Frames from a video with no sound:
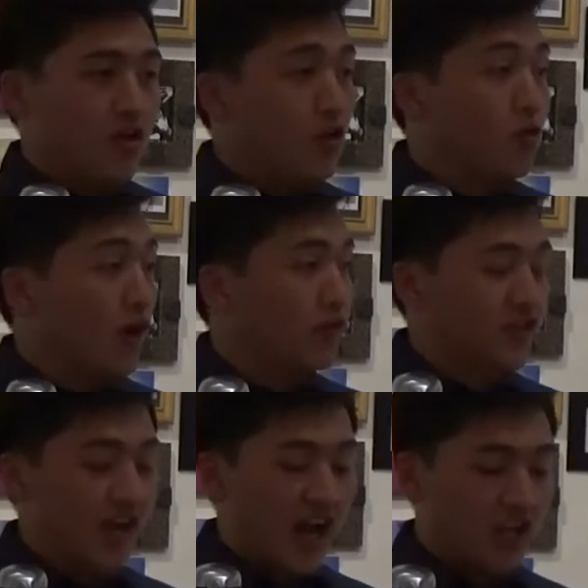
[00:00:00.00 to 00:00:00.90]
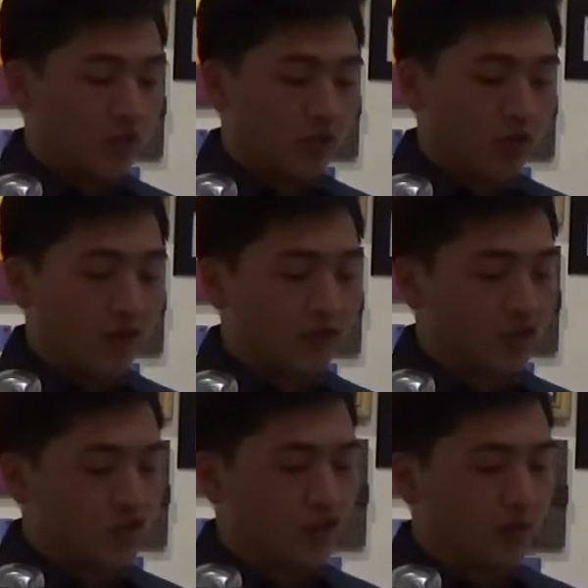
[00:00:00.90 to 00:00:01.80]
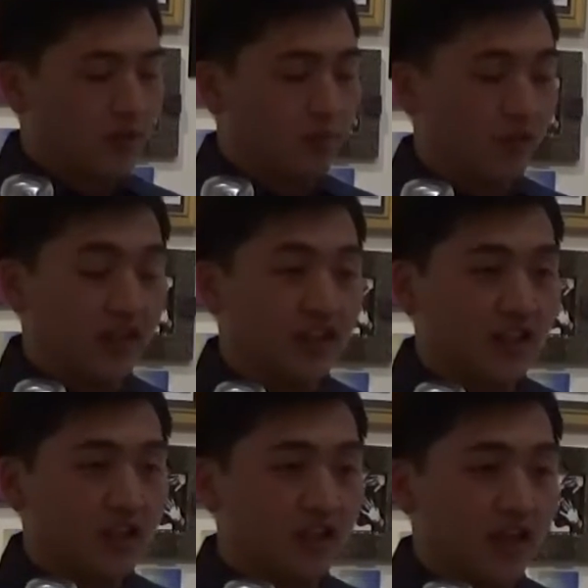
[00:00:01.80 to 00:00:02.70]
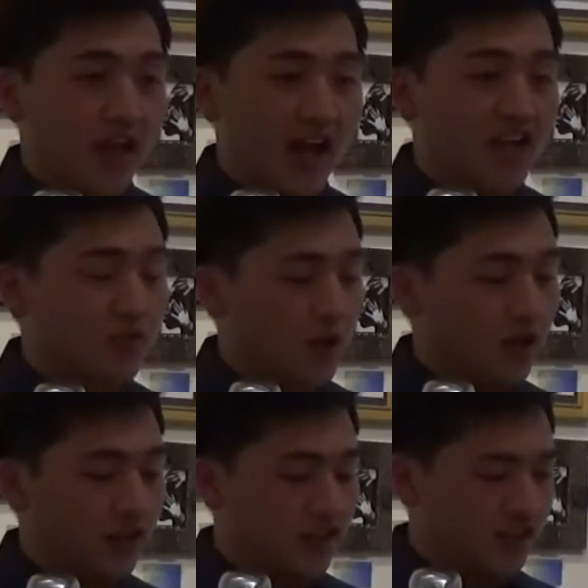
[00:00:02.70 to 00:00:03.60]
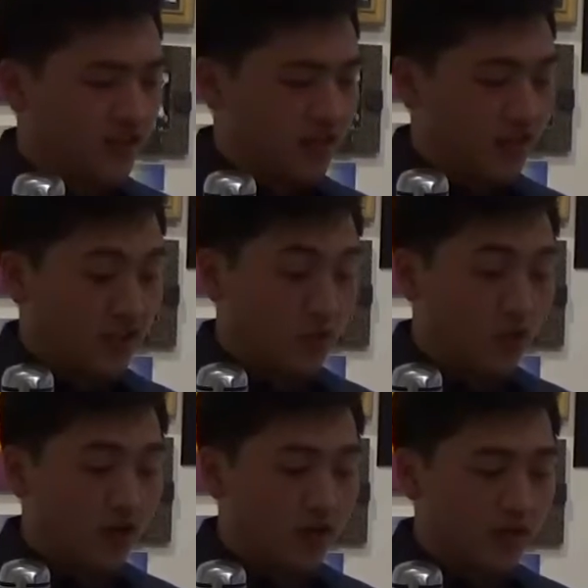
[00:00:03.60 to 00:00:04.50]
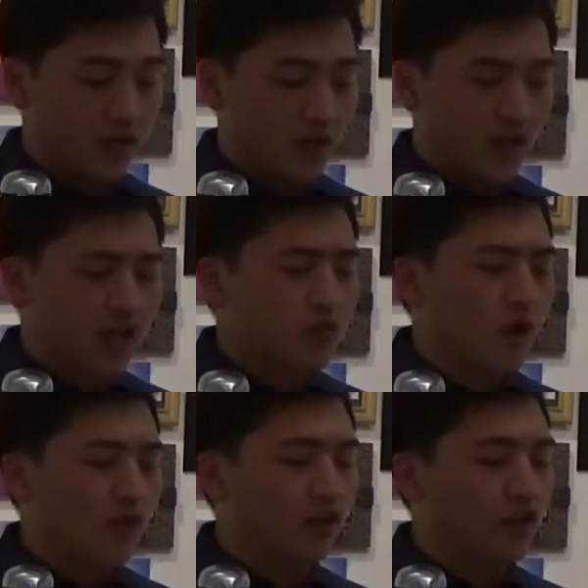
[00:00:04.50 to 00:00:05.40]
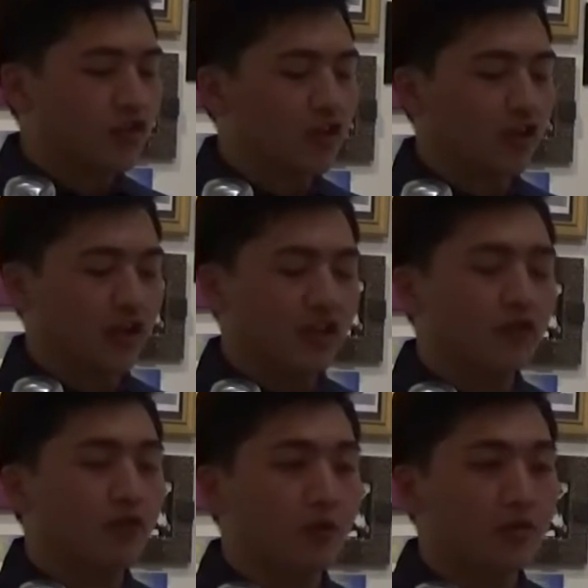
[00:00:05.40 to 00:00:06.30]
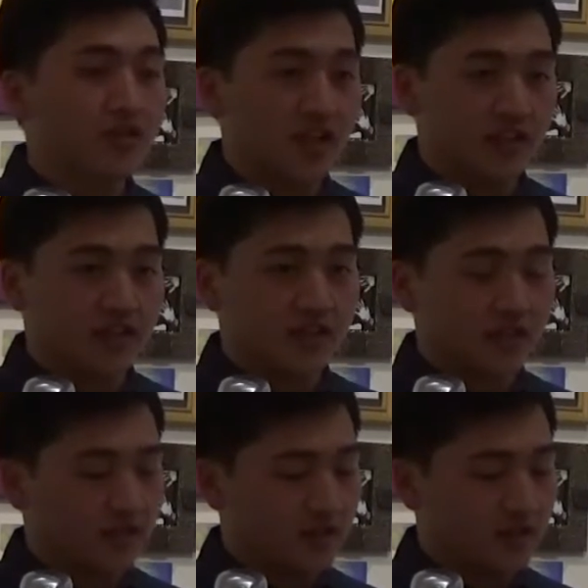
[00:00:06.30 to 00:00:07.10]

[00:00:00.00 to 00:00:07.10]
Whoever sides with the revolutionary people in deed, as well as in word, is revolutionary in the full sense."